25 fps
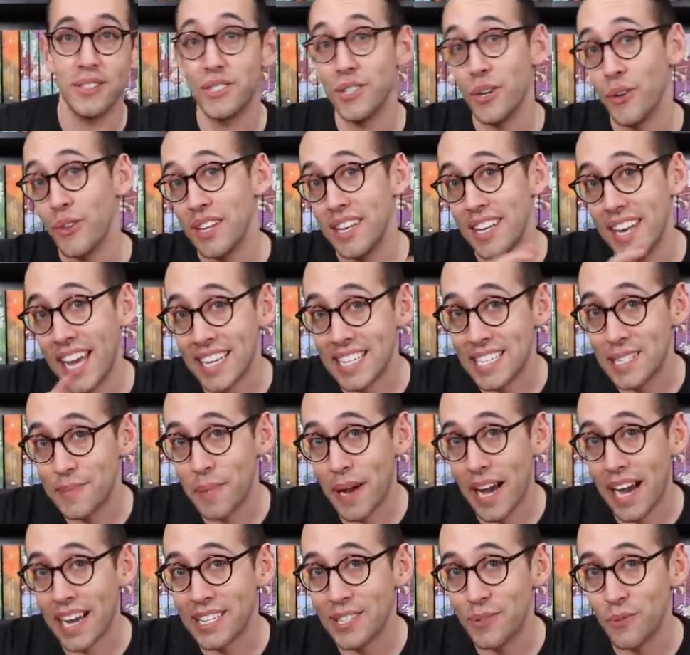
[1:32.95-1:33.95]
So the next
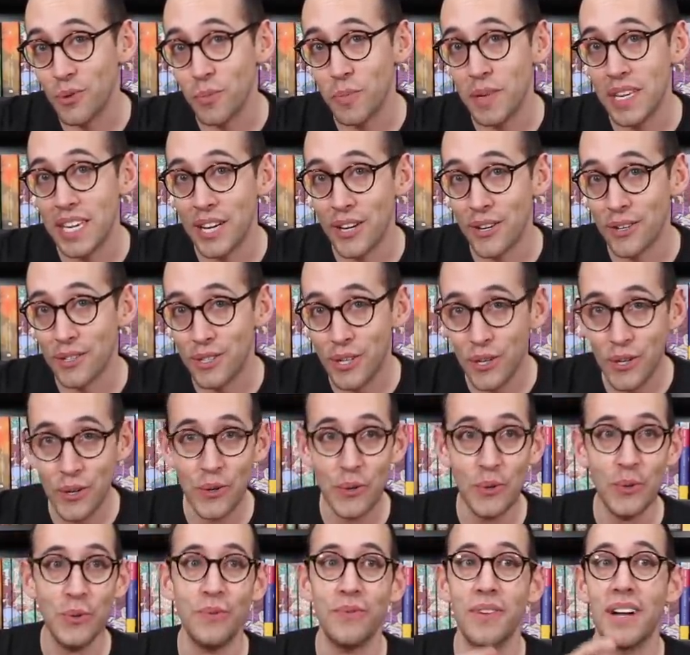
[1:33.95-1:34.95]
box will be year two,